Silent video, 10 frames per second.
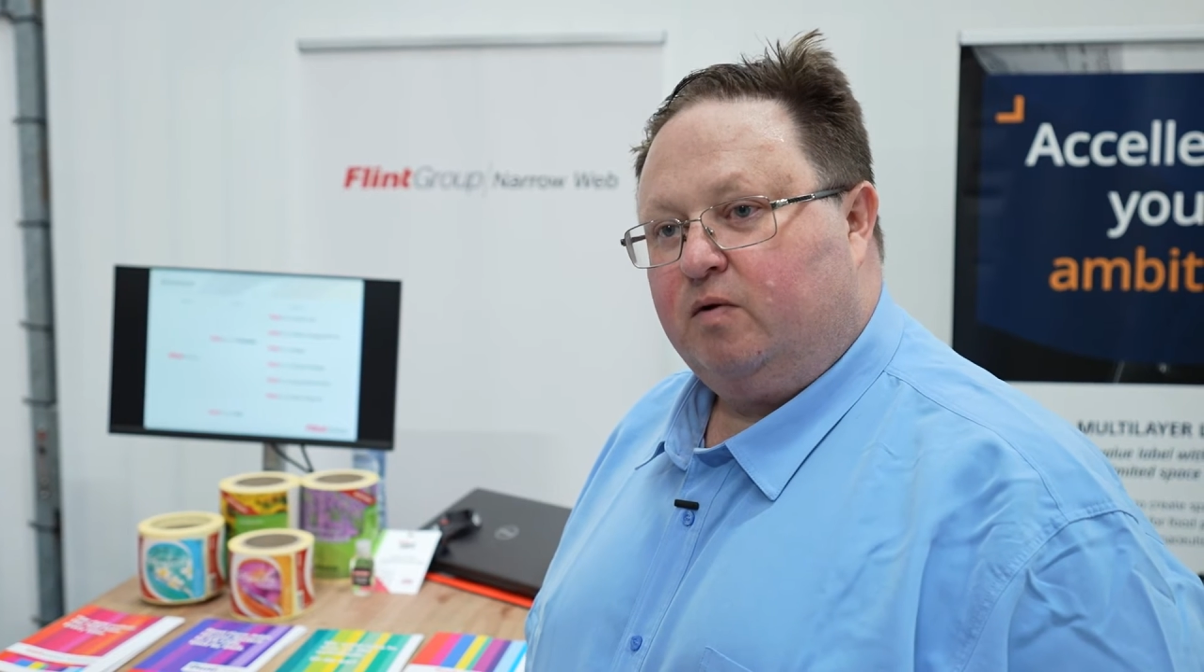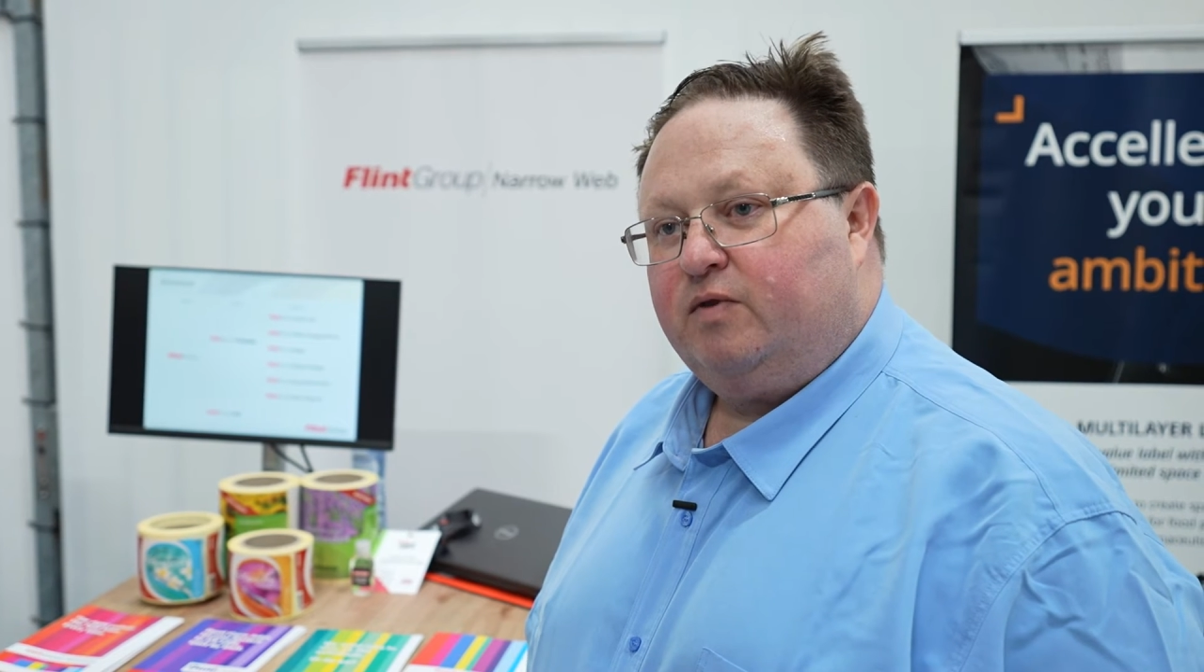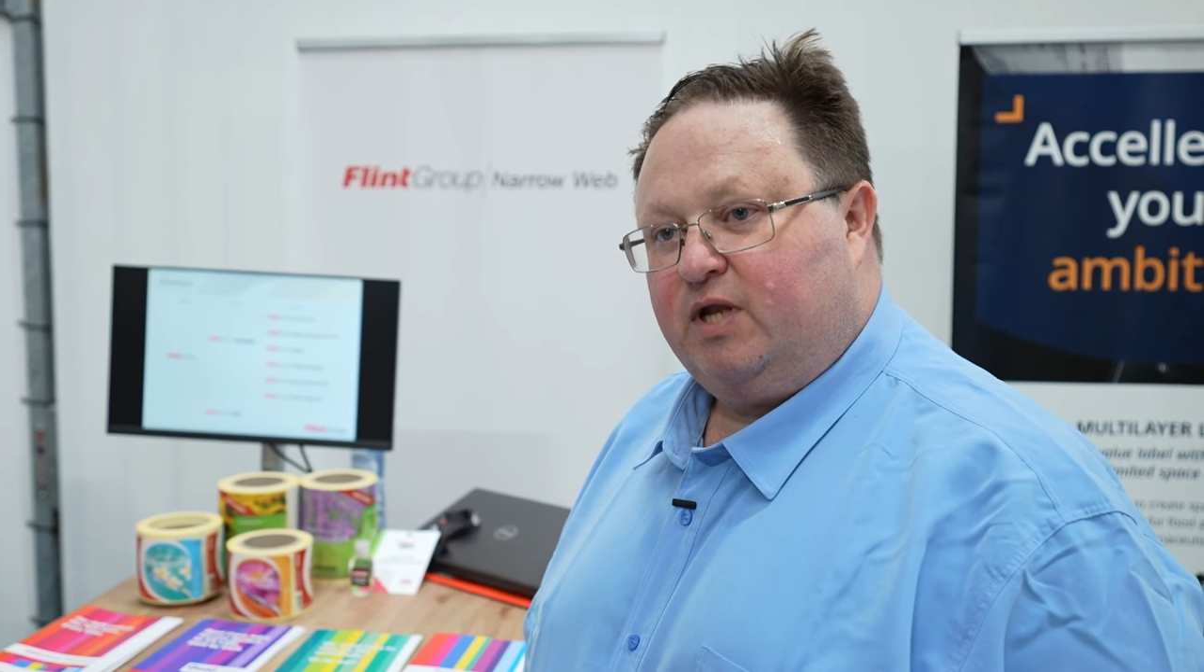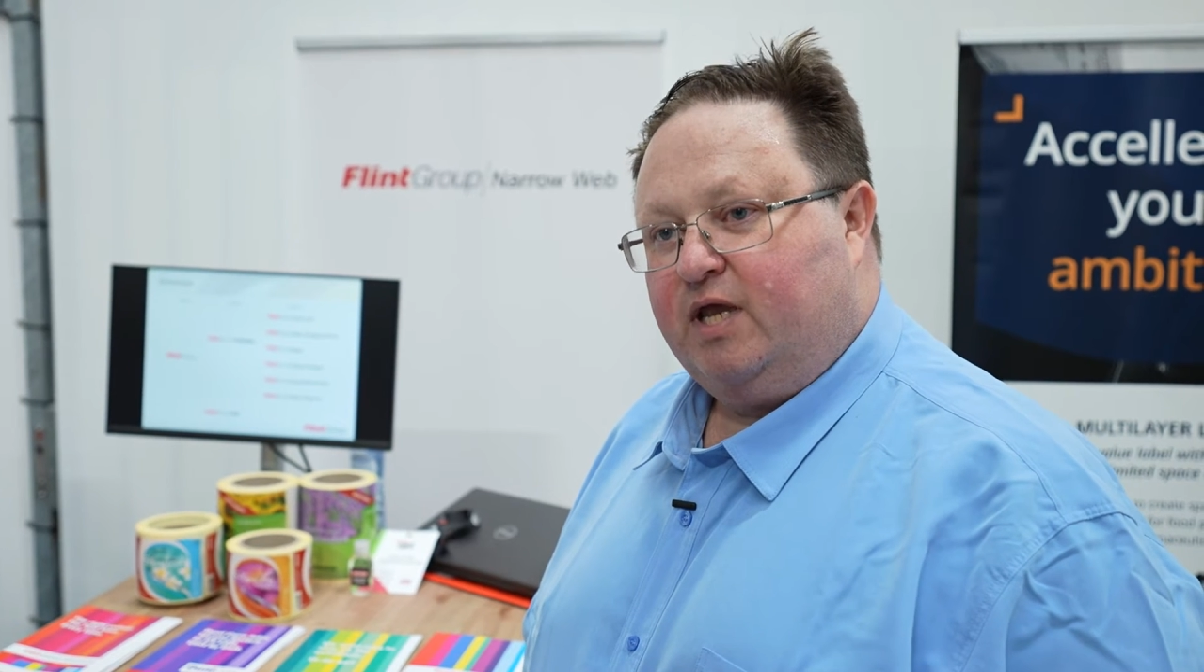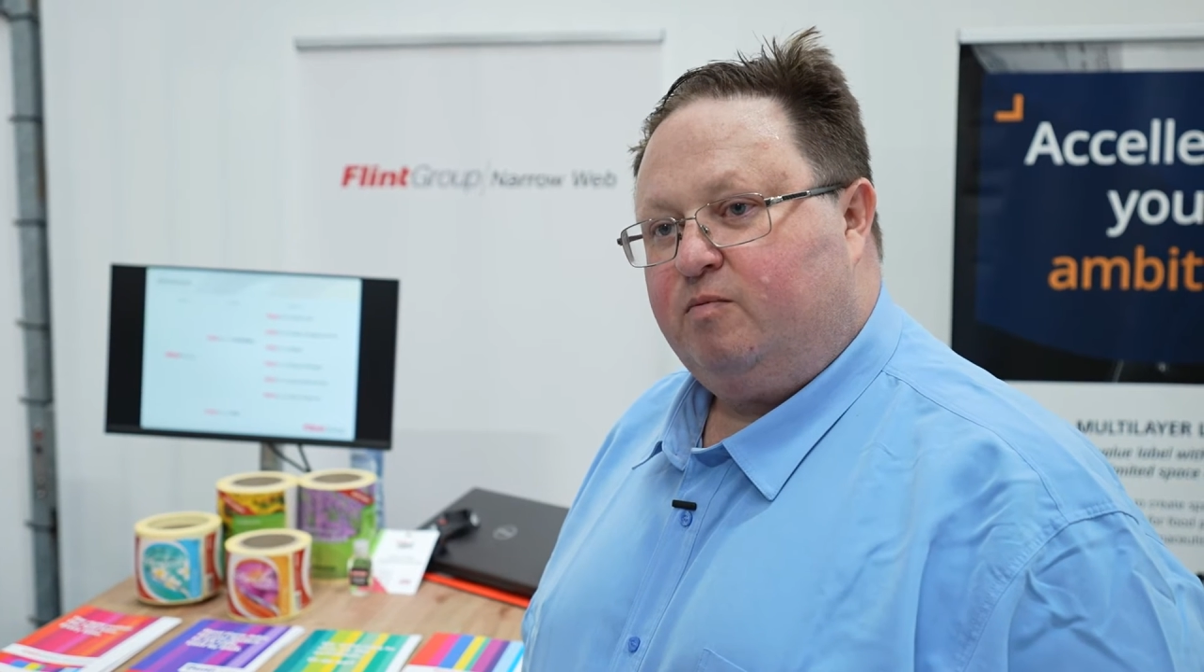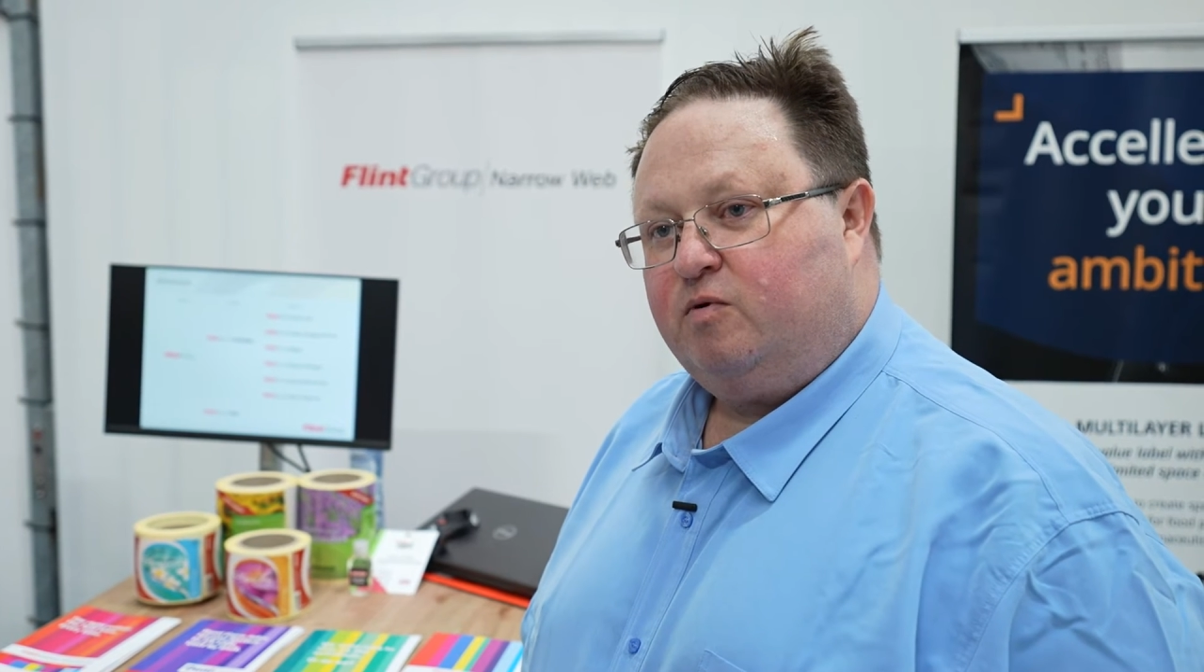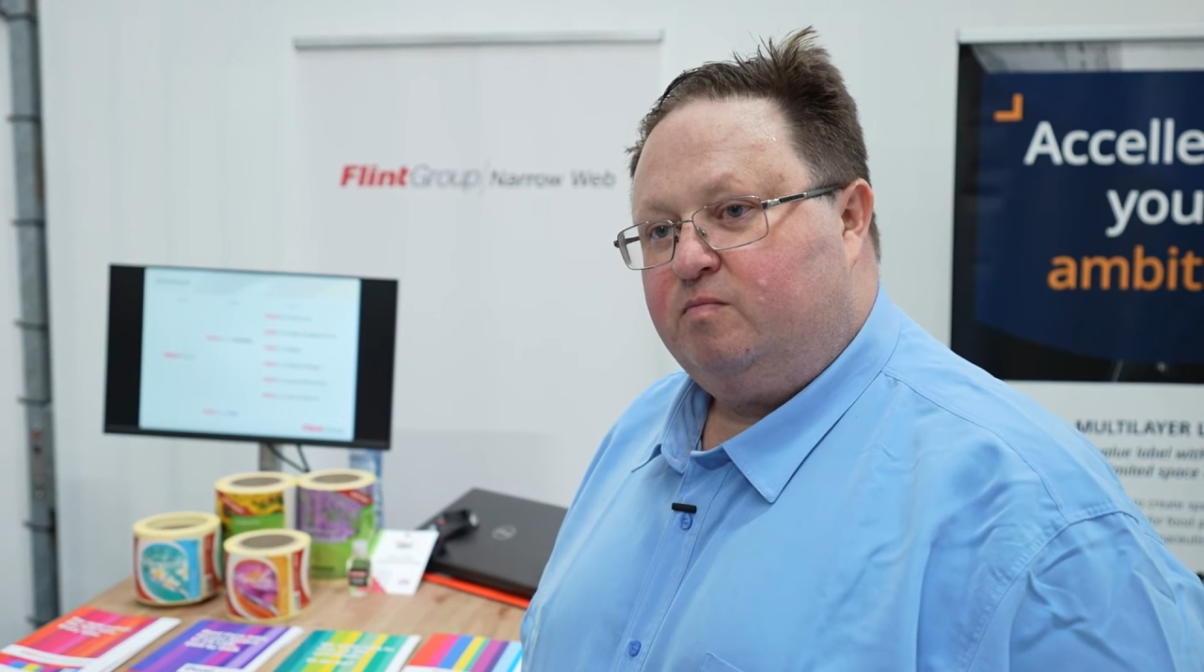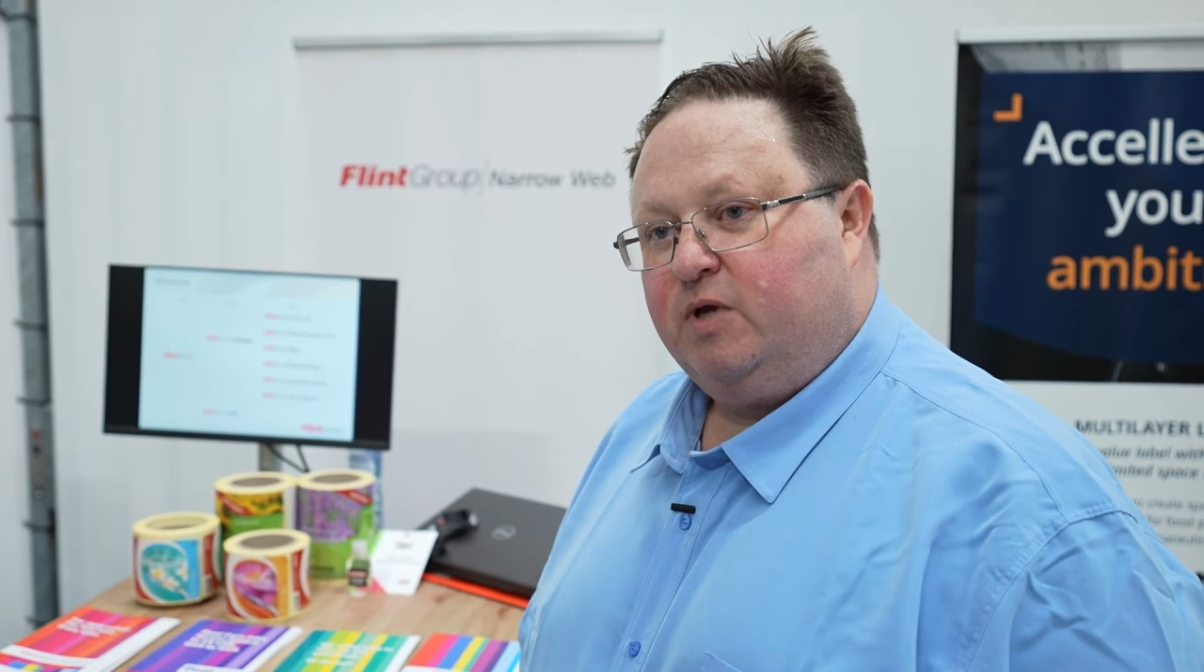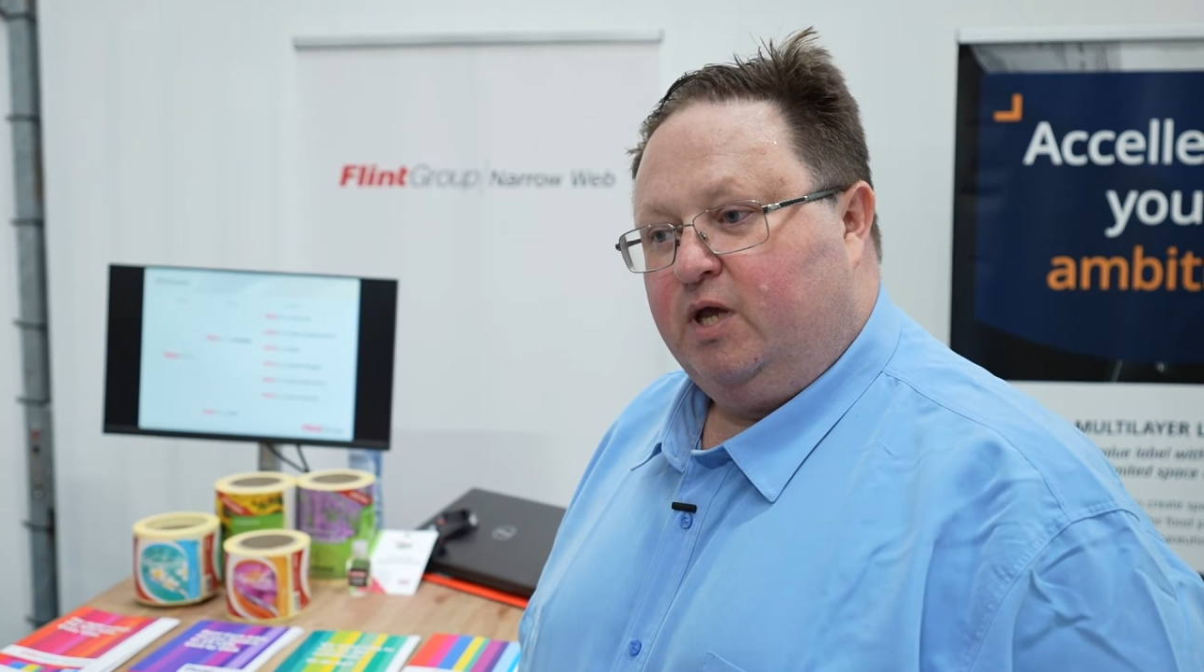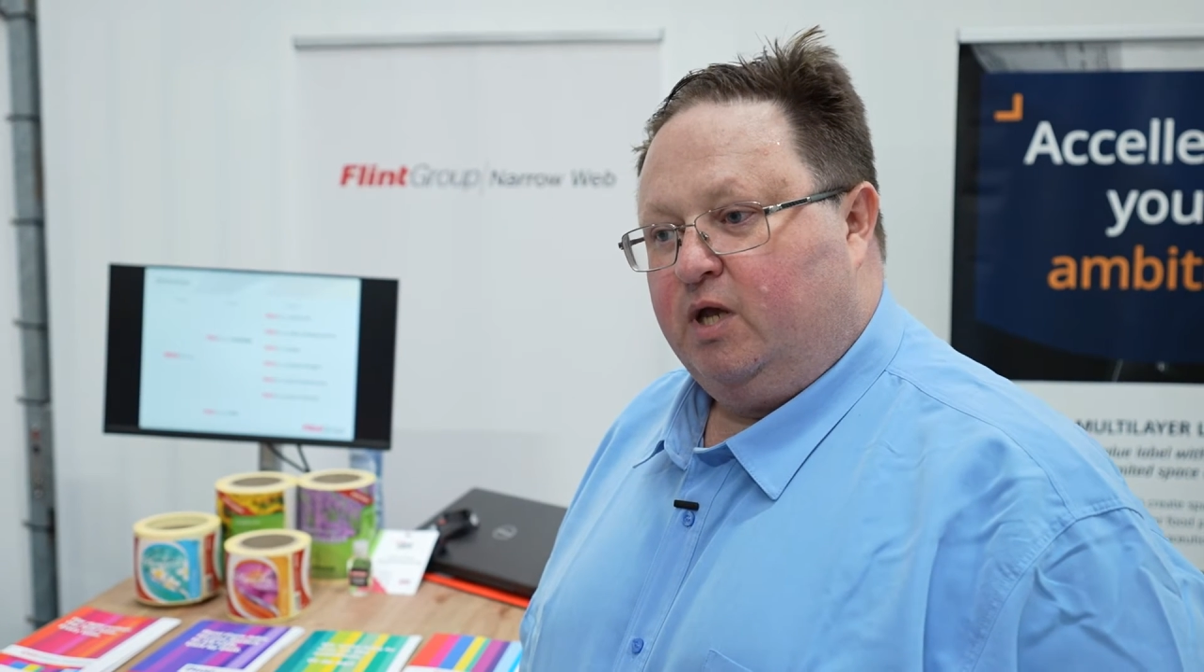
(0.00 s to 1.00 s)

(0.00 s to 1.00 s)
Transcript: on the label.